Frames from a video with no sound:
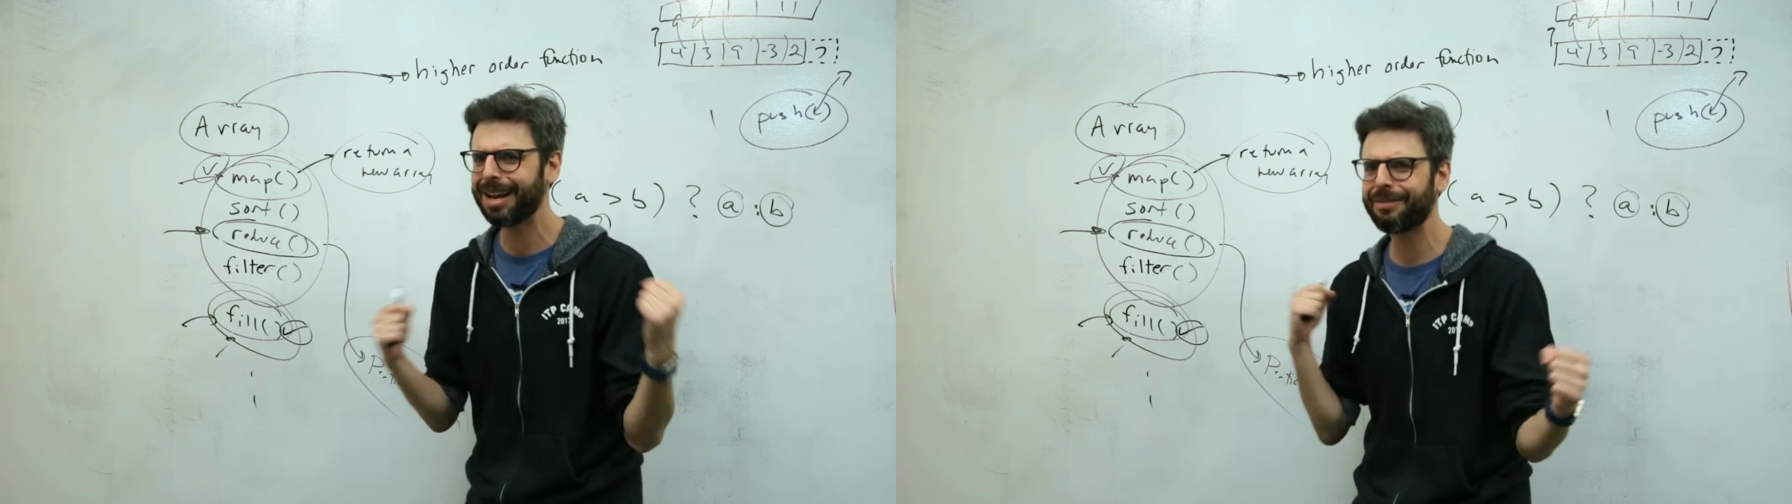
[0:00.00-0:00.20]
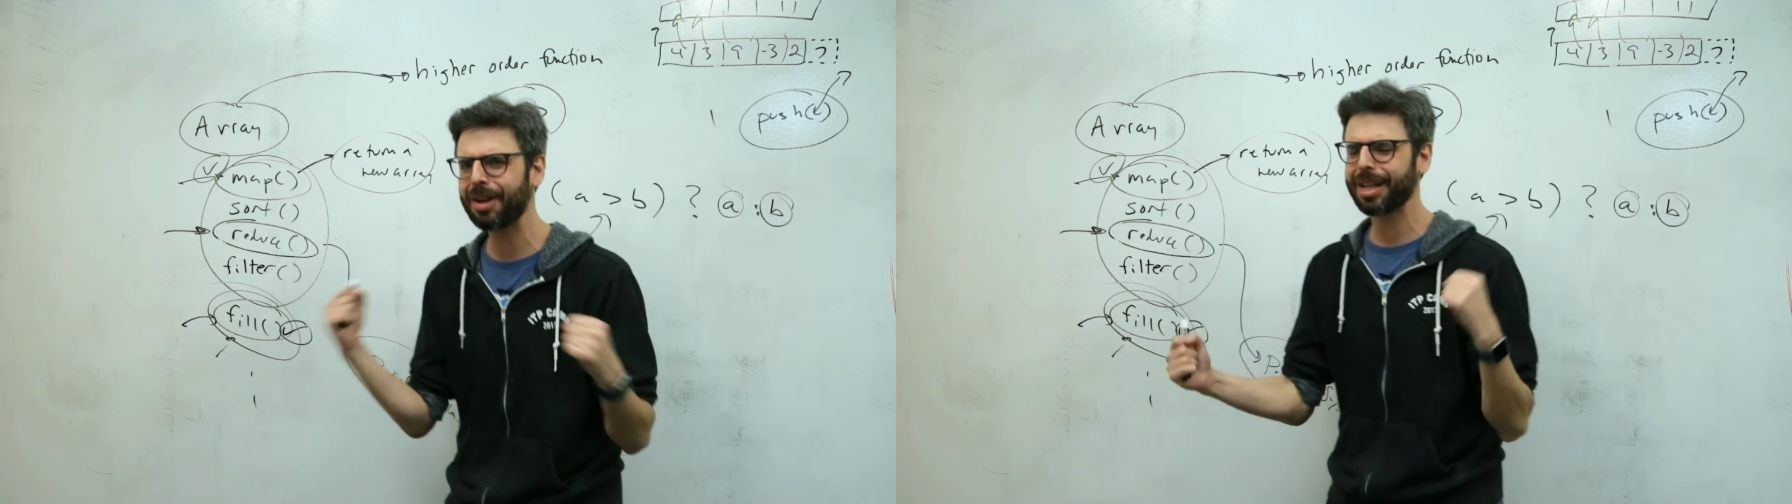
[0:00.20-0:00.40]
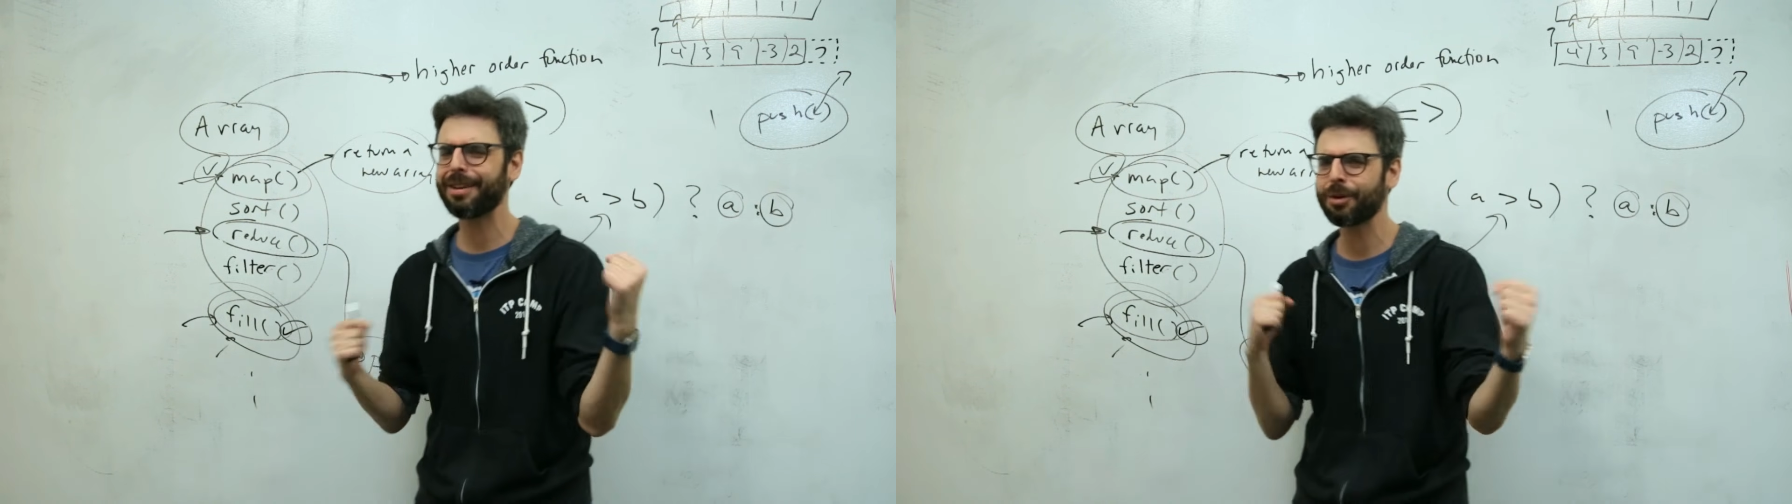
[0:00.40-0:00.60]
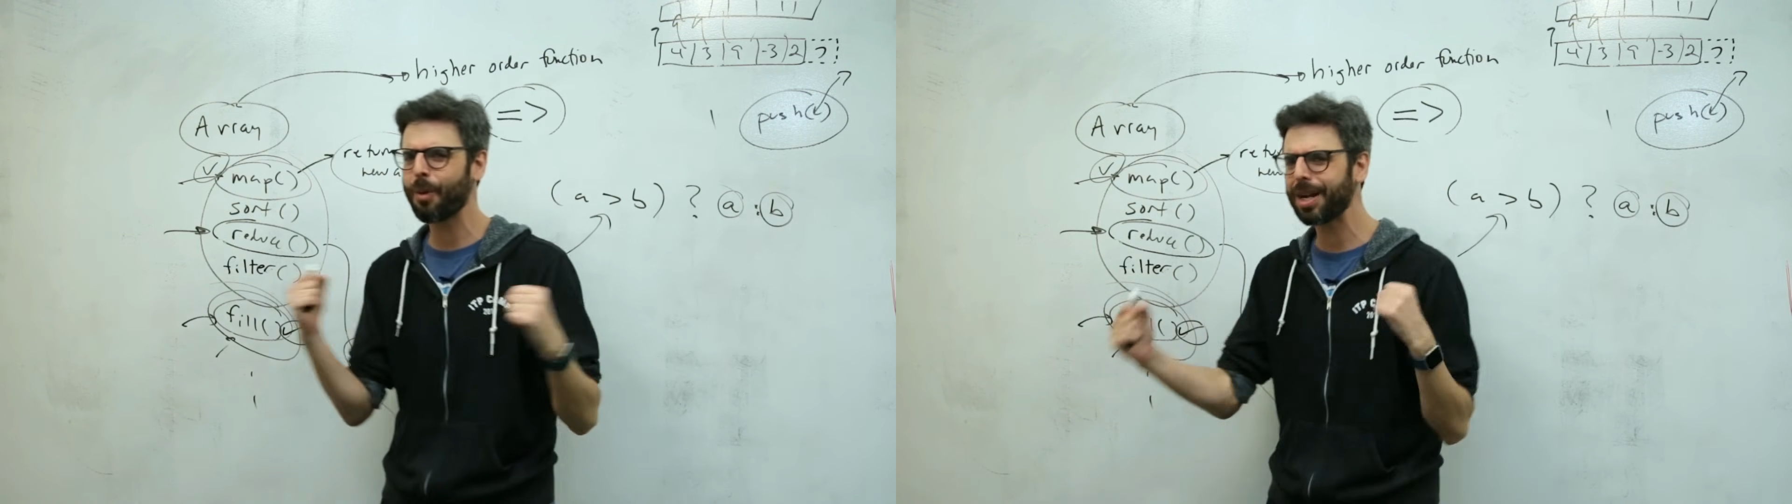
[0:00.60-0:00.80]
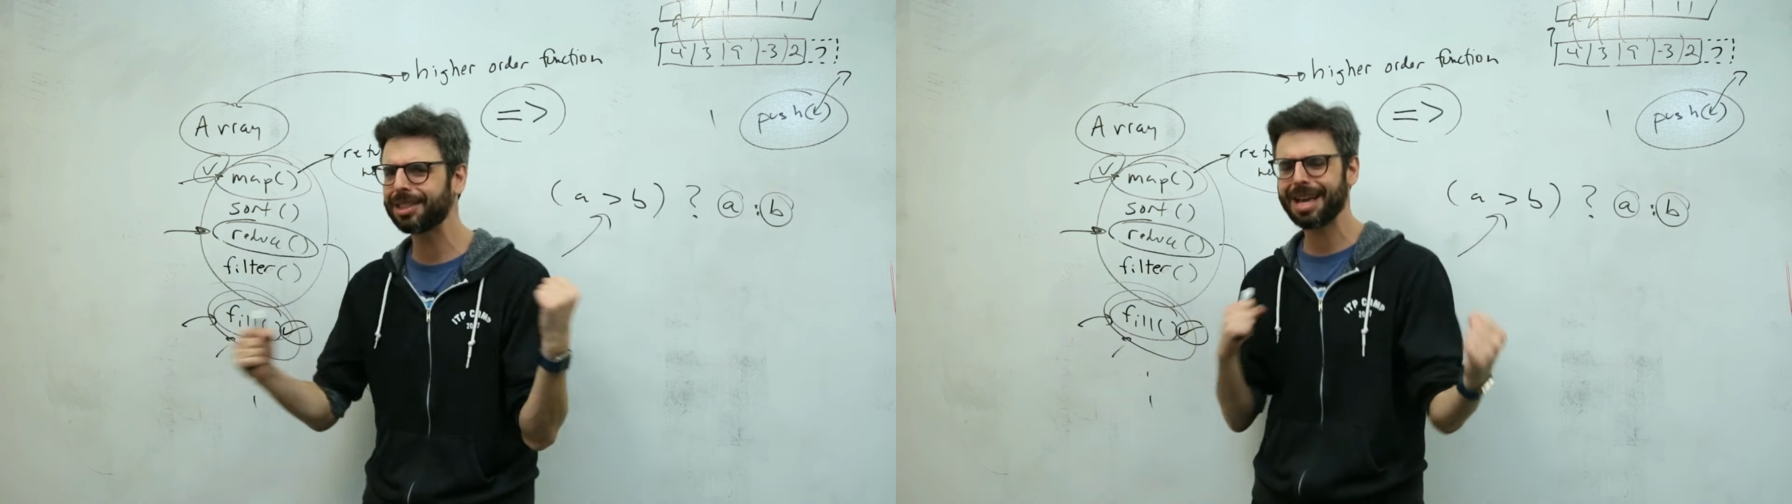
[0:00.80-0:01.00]
It felt like if you were
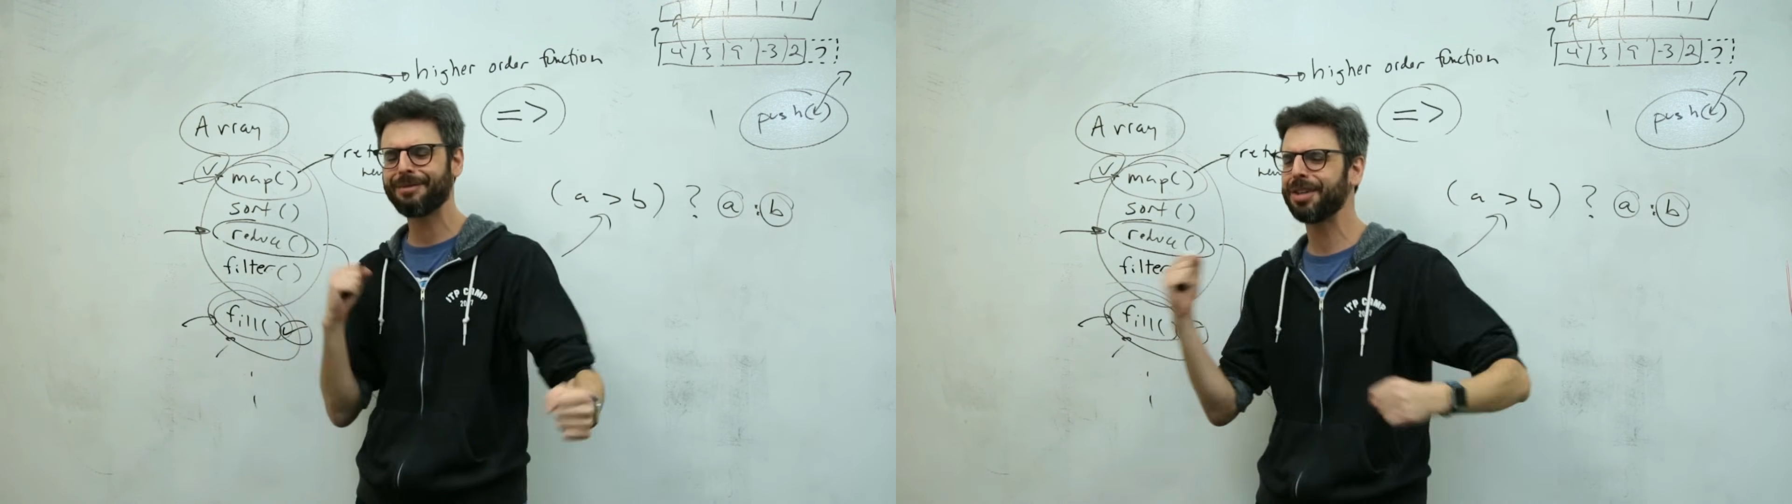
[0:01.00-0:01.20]
watching that